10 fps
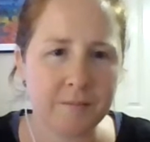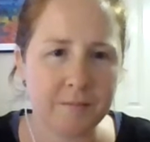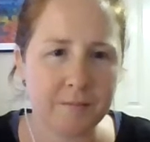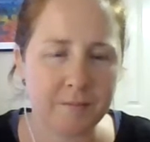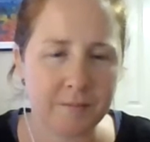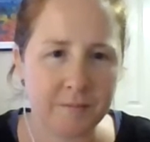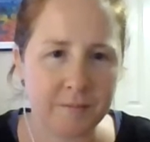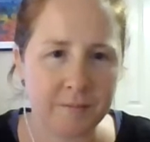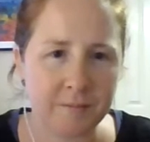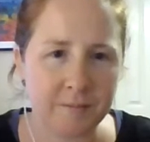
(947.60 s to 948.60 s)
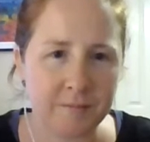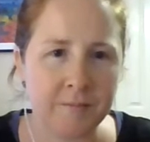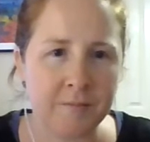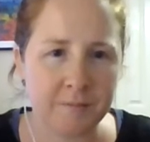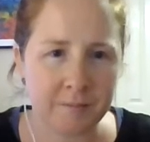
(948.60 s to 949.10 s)

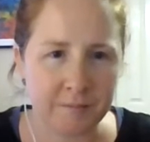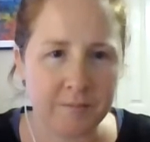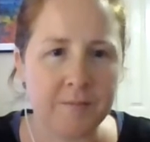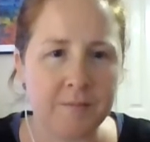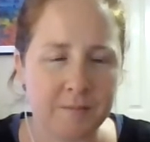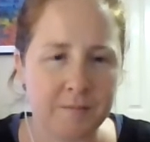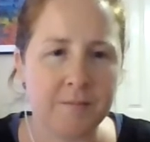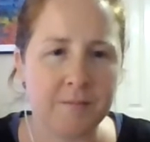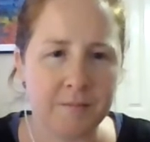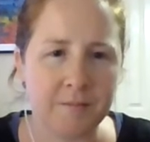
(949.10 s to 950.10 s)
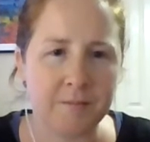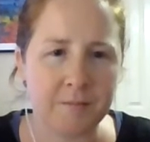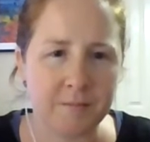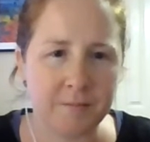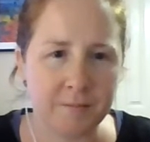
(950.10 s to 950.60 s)

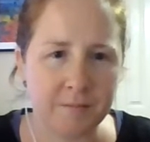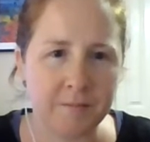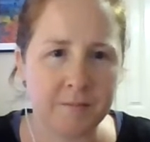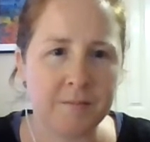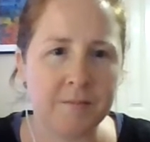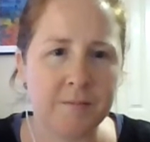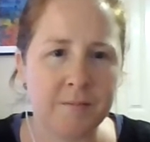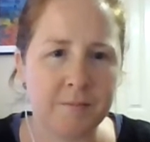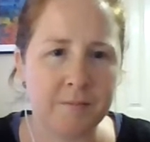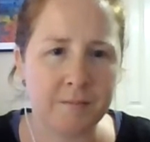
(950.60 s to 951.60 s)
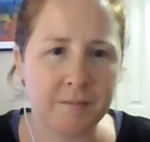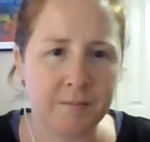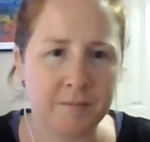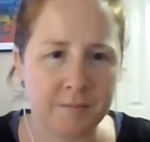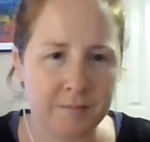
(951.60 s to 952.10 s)

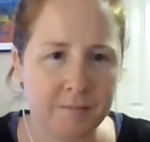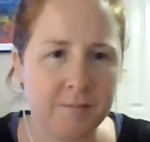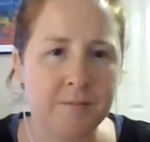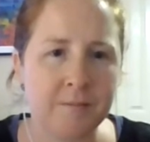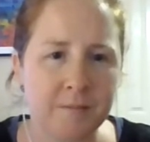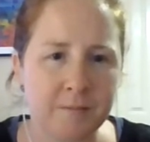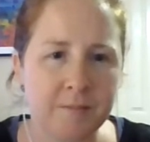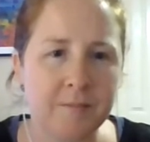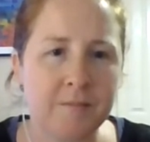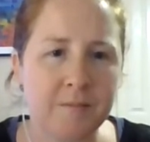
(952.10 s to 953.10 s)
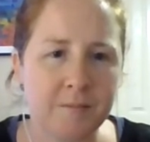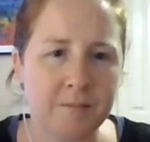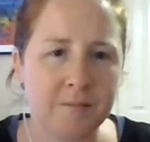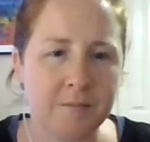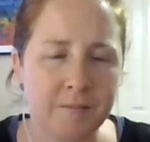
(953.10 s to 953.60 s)

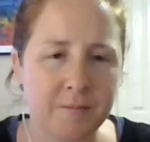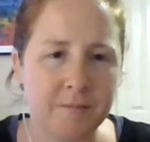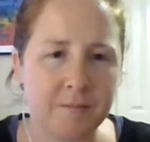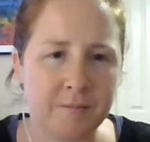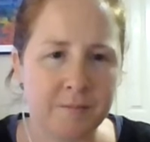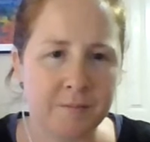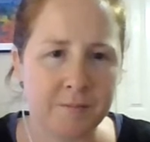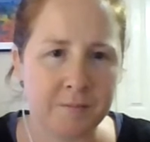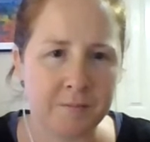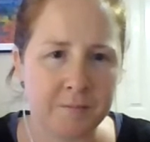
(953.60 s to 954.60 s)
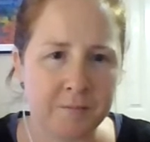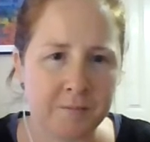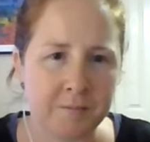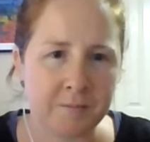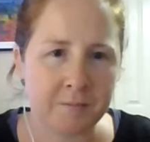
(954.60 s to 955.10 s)

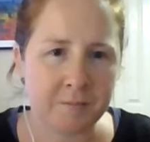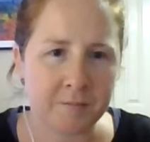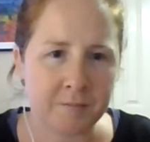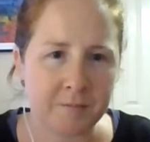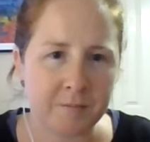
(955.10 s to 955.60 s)
[no speech]